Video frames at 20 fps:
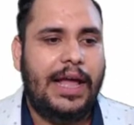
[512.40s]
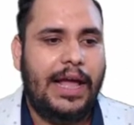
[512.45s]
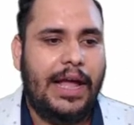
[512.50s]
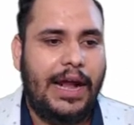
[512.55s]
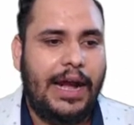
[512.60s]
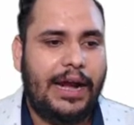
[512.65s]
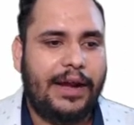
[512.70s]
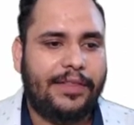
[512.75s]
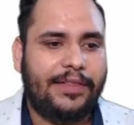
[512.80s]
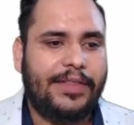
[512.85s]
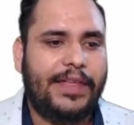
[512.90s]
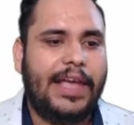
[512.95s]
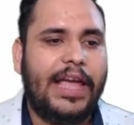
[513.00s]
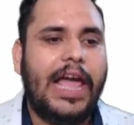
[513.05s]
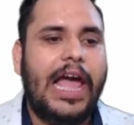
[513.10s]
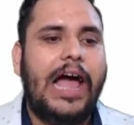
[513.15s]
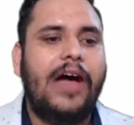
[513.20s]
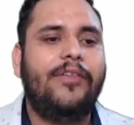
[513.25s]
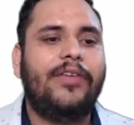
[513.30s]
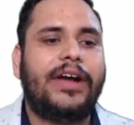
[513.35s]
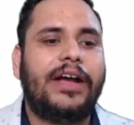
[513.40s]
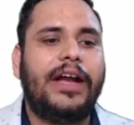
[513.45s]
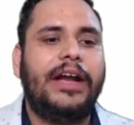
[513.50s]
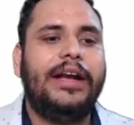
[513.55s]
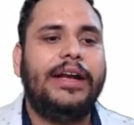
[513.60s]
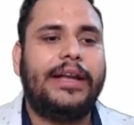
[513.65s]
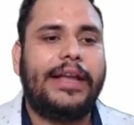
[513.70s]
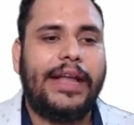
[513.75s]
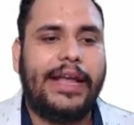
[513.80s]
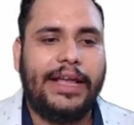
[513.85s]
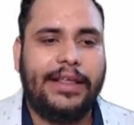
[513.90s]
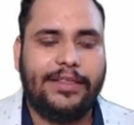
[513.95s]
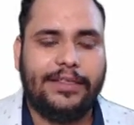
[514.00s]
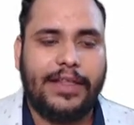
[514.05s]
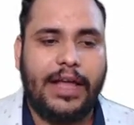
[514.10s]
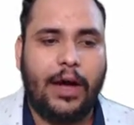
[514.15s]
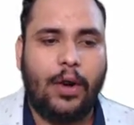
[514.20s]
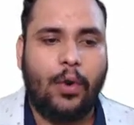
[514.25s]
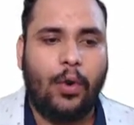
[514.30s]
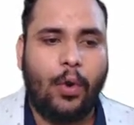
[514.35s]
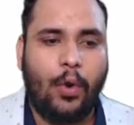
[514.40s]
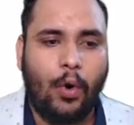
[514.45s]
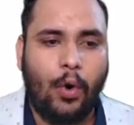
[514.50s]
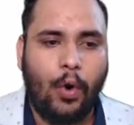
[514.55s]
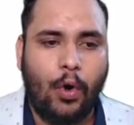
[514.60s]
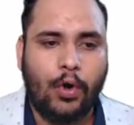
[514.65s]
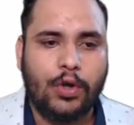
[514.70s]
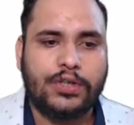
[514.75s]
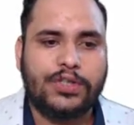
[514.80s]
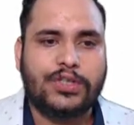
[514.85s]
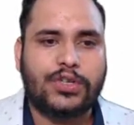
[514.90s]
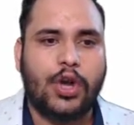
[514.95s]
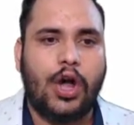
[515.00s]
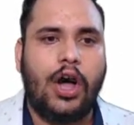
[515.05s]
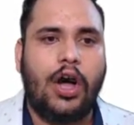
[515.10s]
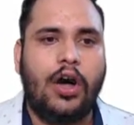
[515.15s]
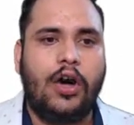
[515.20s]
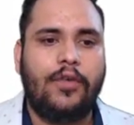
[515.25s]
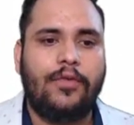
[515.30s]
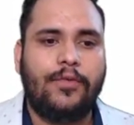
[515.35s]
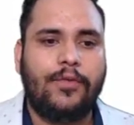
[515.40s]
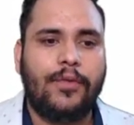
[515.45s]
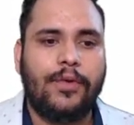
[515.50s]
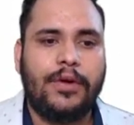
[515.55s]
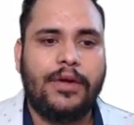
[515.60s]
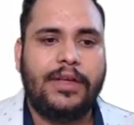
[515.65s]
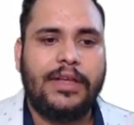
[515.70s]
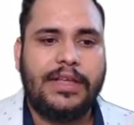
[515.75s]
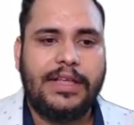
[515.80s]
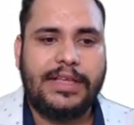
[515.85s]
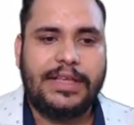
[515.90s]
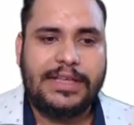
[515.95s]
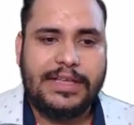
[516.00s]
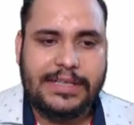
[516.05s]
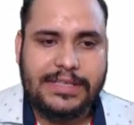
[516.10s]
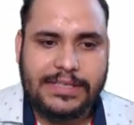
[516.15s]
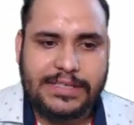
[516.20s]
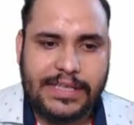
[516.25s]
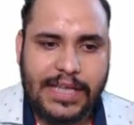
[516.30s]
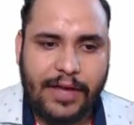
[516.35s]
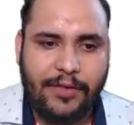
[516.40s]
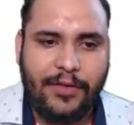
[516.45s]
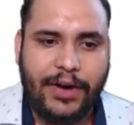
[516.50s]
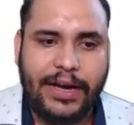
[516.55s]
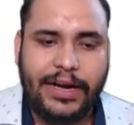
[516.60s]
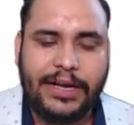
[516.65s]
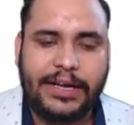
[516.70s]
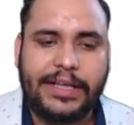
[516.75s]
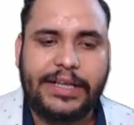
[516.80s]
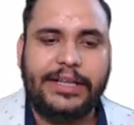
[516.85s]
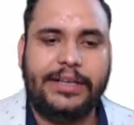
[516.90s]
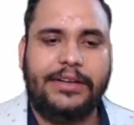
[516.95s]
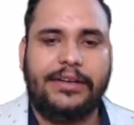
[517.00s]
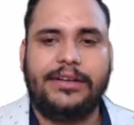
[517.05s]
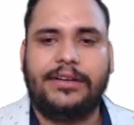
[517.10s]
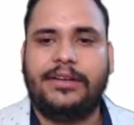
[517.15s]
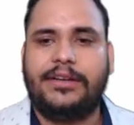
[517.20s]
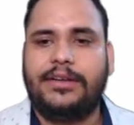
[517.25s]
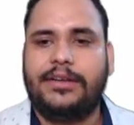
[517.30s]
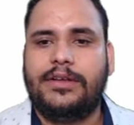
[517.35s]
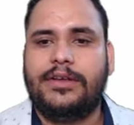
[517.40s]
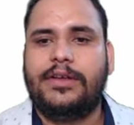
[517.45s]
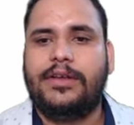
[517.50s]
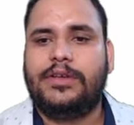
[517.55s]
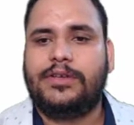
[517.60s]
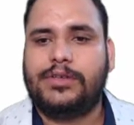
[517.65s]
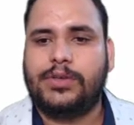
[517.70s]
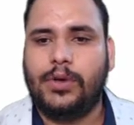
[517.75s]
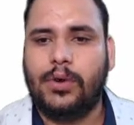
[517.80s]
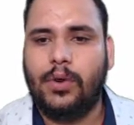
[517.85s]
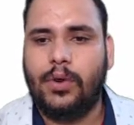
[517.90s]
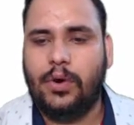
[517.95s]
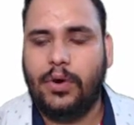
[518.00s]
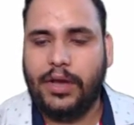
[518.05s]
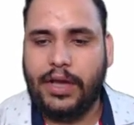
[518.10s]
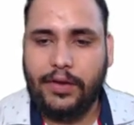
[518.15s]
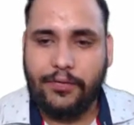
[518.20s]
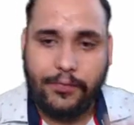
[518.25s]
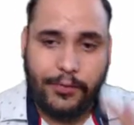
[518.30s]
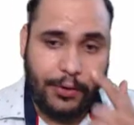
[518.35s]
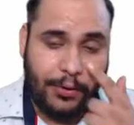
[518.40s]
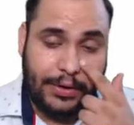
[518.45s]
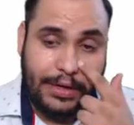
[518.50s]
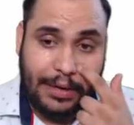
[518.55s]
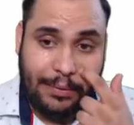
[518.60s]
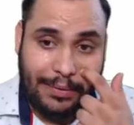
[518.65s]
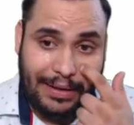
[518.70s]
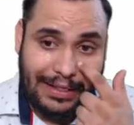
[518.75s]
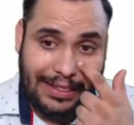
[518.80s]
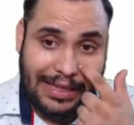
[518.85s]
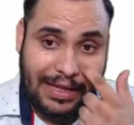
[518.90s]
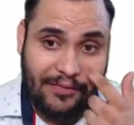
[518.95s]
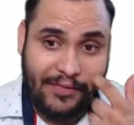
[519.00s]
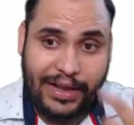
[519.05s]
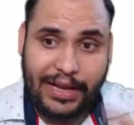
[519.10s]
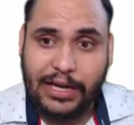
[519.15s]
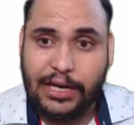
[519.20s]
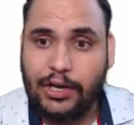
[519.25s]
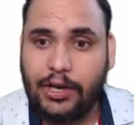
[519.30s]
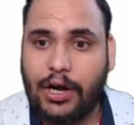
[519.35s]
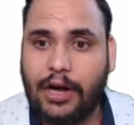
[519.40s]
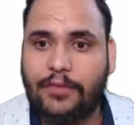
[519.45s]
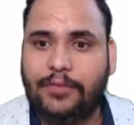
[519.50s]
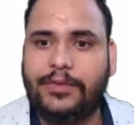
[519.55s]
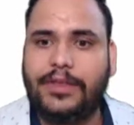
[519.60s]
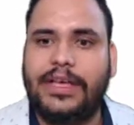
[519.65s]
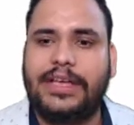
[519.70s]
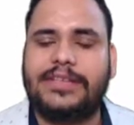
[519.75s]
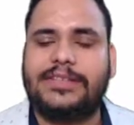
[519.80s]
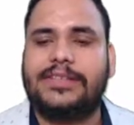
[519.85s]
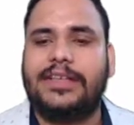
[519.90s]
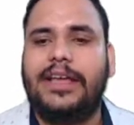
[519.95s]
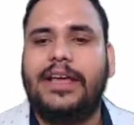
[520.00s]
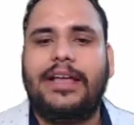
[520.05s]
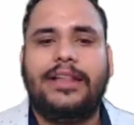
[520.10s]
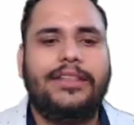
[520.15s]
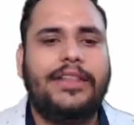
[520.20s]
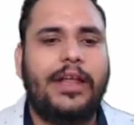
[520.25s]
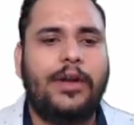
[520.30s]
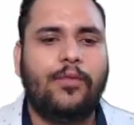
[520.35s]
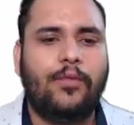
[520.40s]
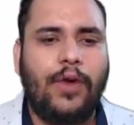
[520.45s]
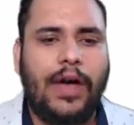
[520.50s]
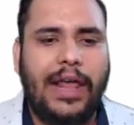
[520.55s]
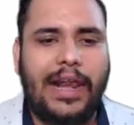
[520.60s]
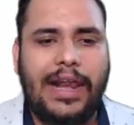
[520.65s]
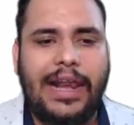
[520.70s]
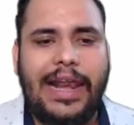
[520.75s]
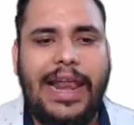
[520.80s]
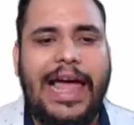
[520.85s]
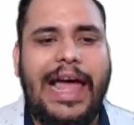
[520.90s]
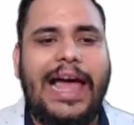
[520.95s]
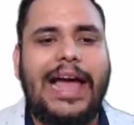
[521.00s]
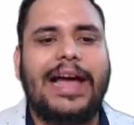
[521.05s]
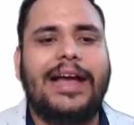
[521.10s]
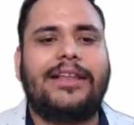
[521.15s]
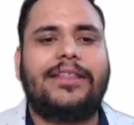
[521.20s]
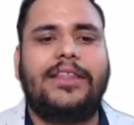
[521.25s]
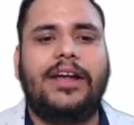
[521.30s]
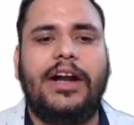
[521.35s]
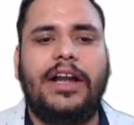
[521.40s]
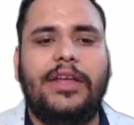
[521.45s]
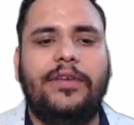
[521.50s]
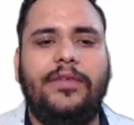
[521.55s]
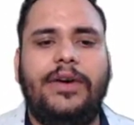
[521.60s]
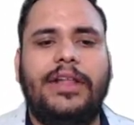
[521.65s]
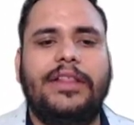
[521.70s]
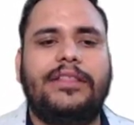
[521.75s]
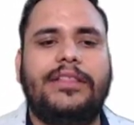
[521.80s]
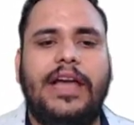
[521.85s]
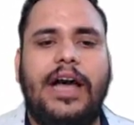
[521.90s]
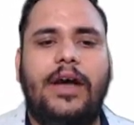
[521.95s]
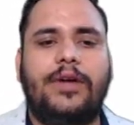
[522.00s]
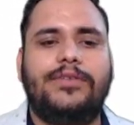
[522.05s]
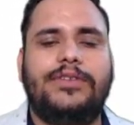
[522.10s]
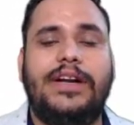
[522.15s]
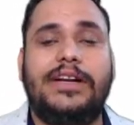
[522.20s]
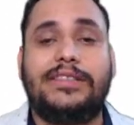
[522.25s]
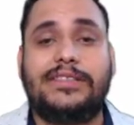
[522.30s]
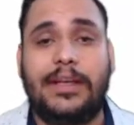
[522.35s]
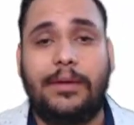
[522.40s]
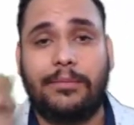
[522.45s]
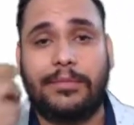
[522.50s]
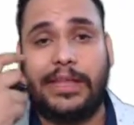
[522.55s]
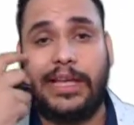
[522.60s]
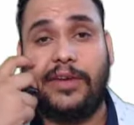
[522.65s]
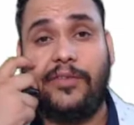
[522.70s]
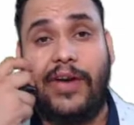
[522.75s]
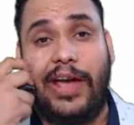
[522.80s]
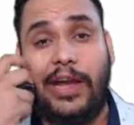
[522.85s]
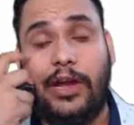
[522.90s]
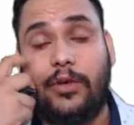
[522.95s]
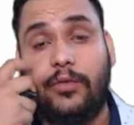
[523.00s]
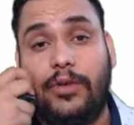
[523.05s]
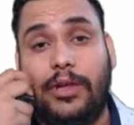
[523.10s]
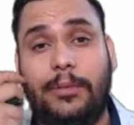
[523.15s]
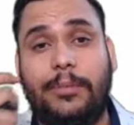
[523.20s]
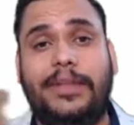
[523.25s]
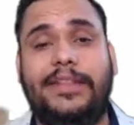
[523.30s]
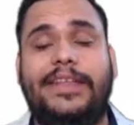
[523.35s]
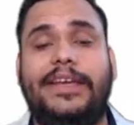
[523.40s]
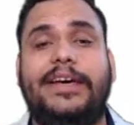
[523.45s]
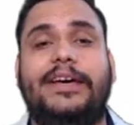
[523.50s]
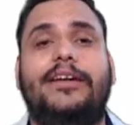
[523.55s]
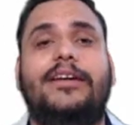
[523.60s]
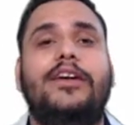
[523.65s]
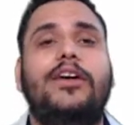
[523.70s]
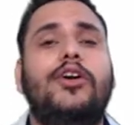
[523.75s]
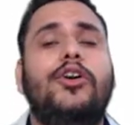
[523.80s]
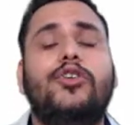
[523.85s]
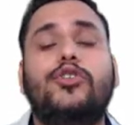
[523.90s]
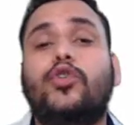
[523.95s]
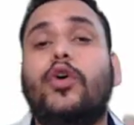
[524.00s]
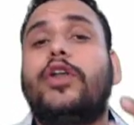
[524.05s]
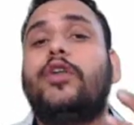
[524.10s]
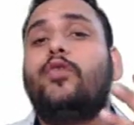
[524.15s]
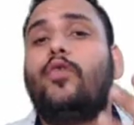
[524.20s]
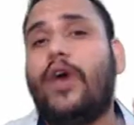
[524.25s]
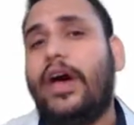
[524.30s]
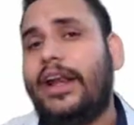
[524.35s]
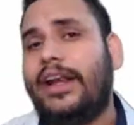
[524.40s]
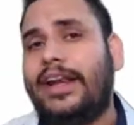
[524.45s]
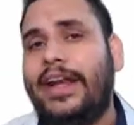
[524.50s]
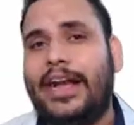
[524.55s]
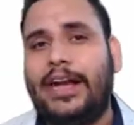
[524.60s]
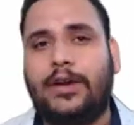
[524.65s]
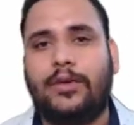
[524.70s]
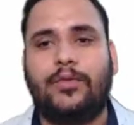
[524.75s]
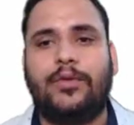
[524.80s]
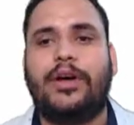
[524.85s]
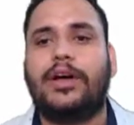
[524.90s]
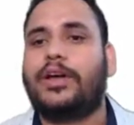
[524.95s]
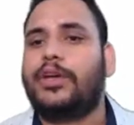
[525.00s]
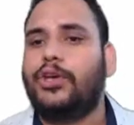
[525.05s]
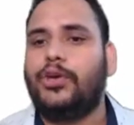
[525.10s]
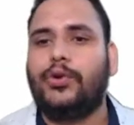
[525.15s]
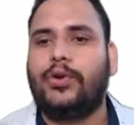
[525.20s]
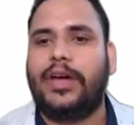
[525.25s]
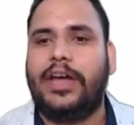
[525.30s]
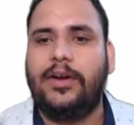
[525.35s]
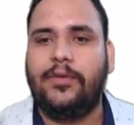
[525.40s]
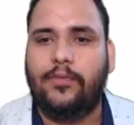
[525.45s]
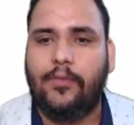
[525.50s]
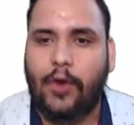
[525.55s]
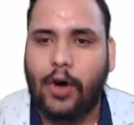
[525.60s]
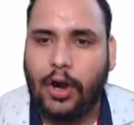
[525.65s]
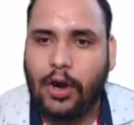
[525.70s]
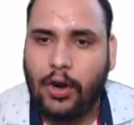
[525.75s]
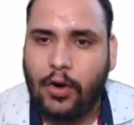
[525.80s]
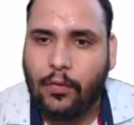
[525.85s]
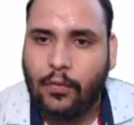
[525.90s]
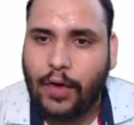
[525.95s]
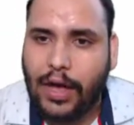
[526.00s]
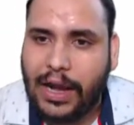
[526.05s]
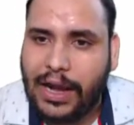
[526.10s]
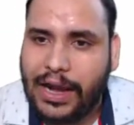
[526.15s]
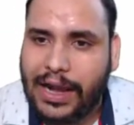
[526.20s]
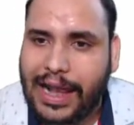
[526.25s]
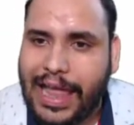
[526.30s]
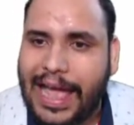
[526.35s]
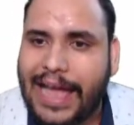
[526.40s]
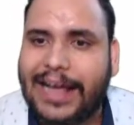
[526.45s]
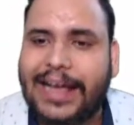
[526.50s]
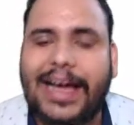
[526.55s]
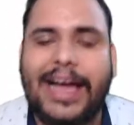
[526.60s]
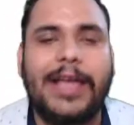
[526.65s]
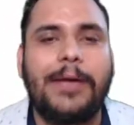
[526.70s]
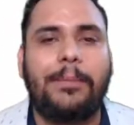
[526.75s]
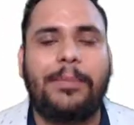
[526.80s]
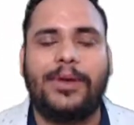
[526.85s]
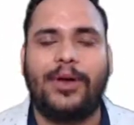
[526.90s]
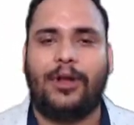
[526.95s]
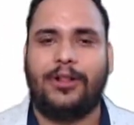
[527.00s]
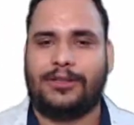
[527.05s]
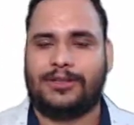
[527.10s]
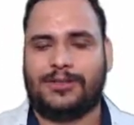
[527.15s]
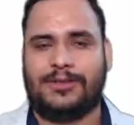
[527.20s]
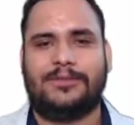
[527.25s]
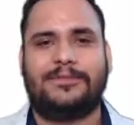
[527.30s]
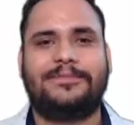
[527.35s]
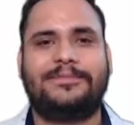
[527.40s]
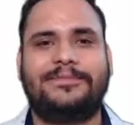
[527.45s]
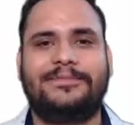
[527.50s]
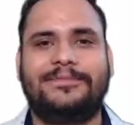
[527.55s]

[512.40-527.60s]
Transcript: and they have contained the host of 17. So if you double the value of this, then 1,31,000 something value will be there. So in one network you can follow 1 lakh IP also.